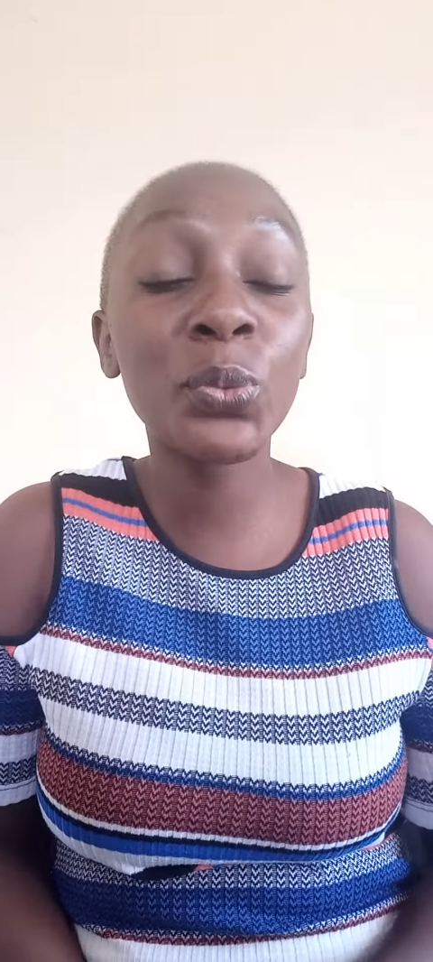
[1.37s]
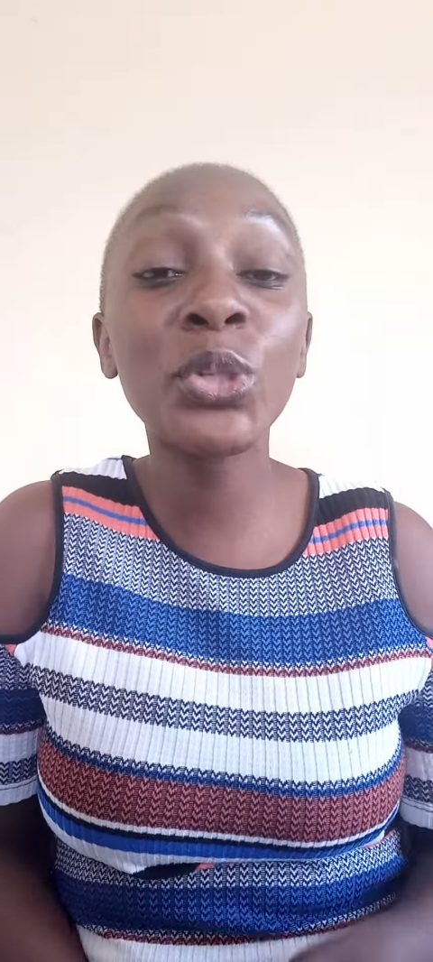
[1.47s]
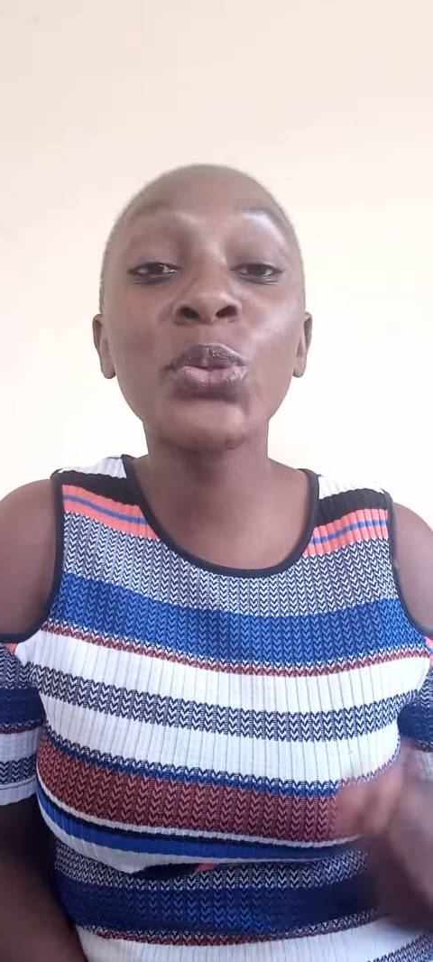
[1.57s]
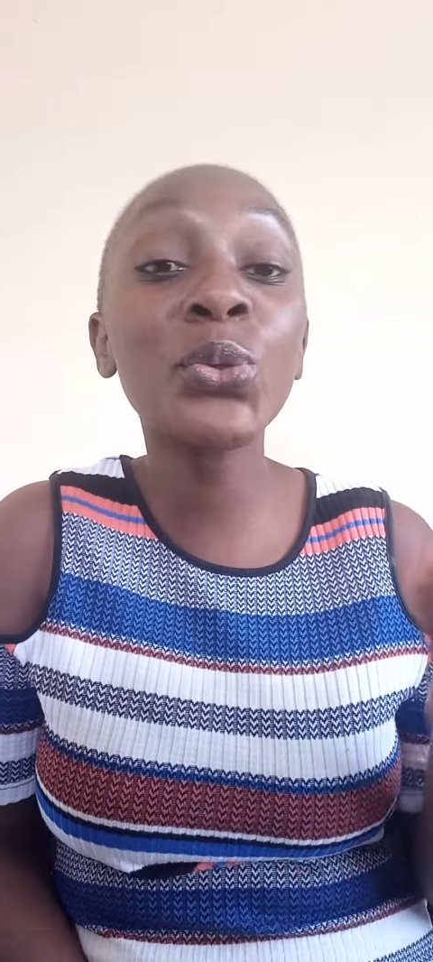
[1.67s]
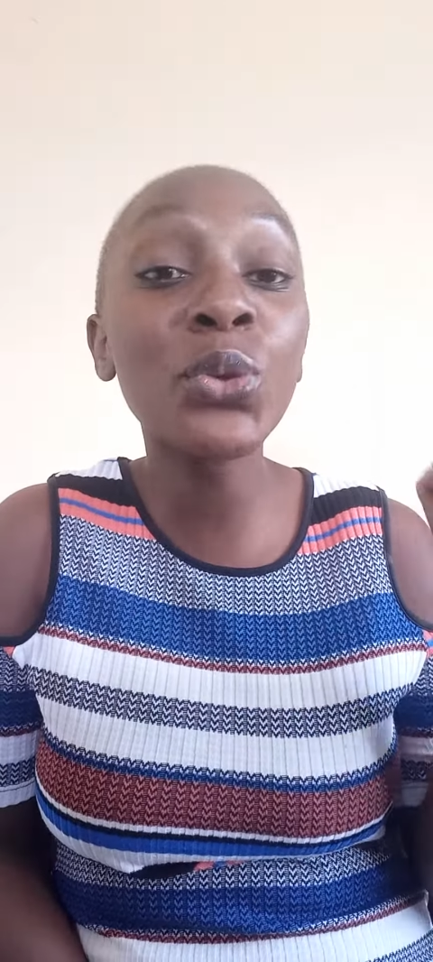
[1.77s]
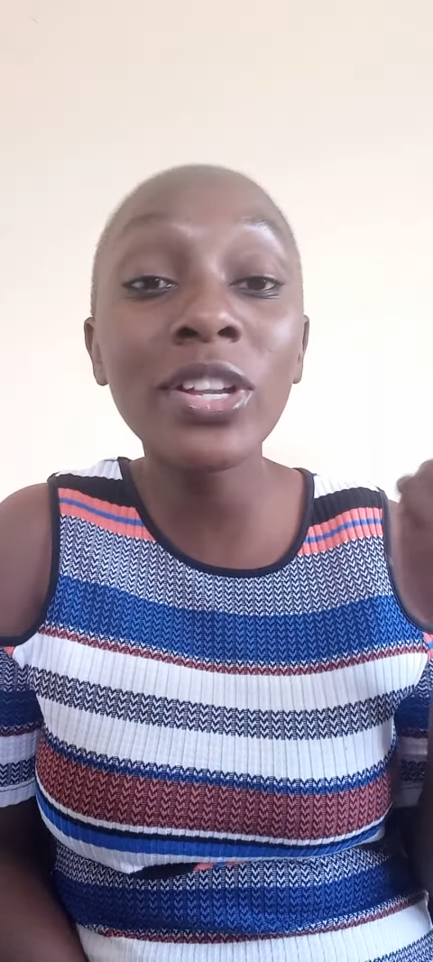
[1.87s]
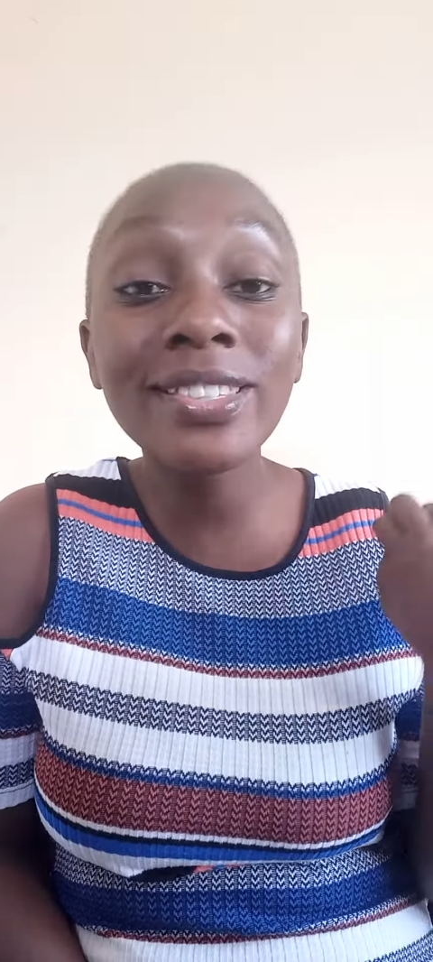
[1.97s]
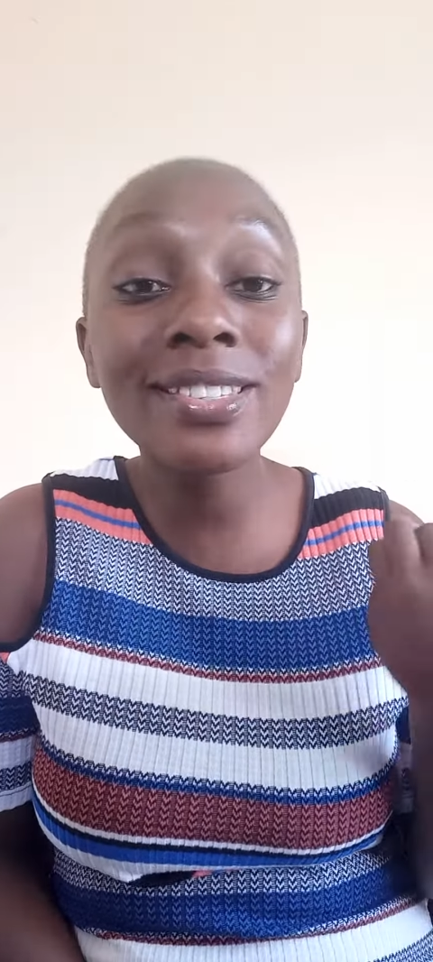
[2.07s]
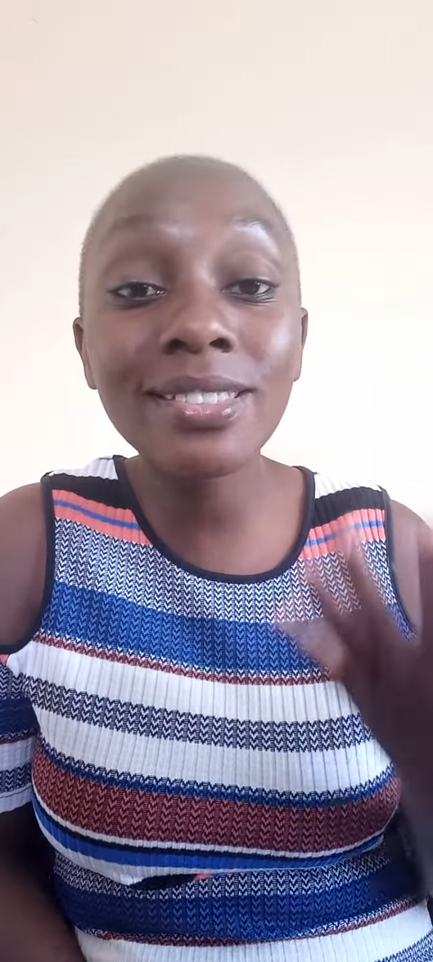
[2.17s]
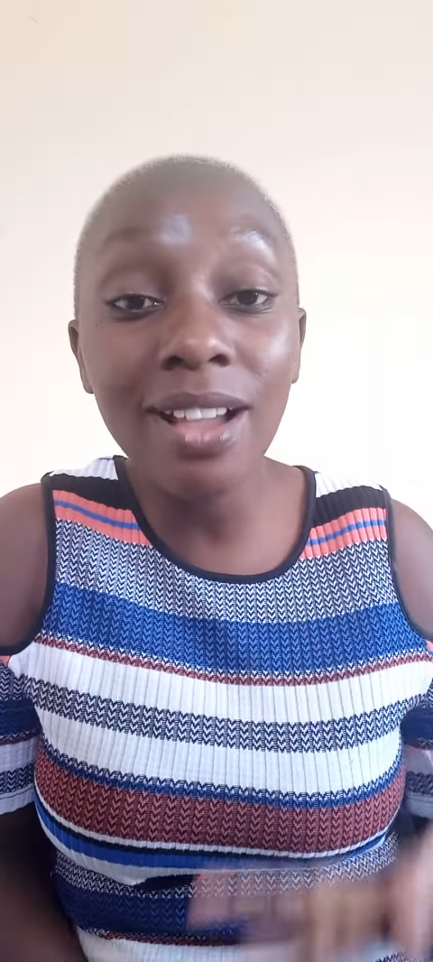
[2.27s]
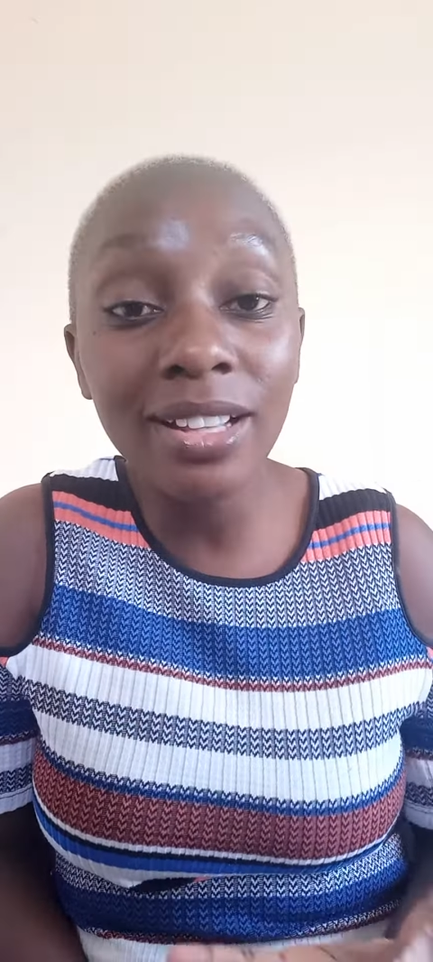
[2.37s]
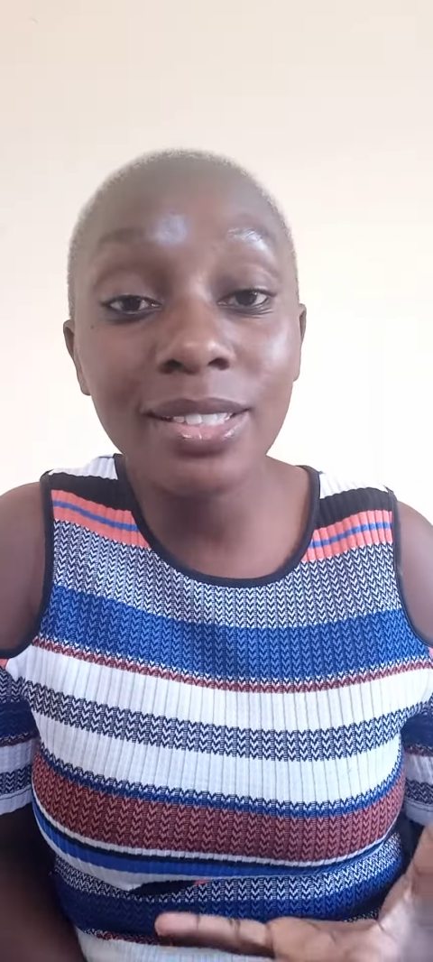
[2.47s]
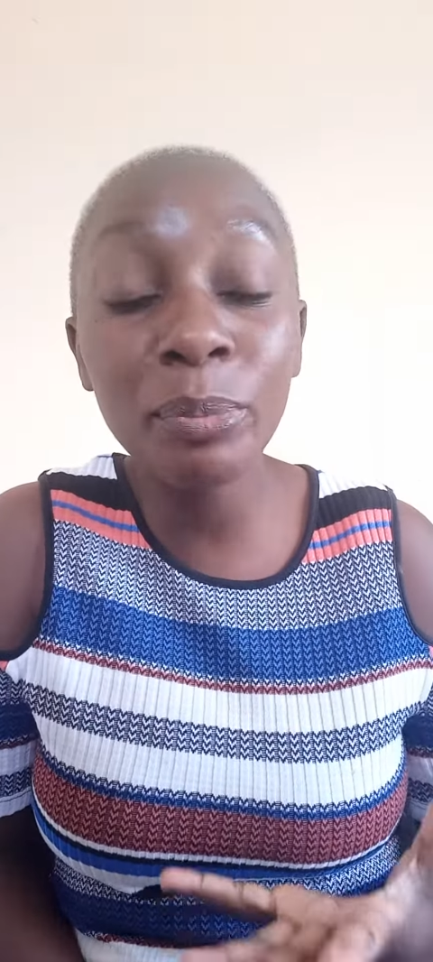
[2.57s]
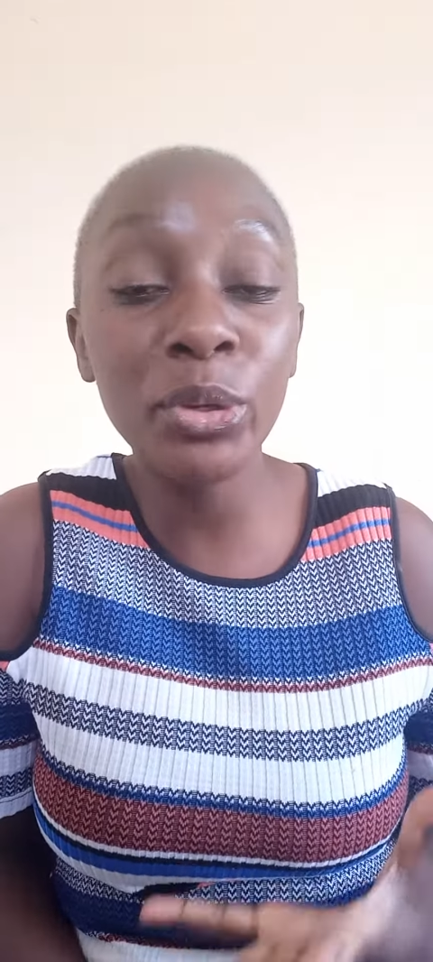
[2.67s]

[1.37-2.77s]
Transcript: we do not start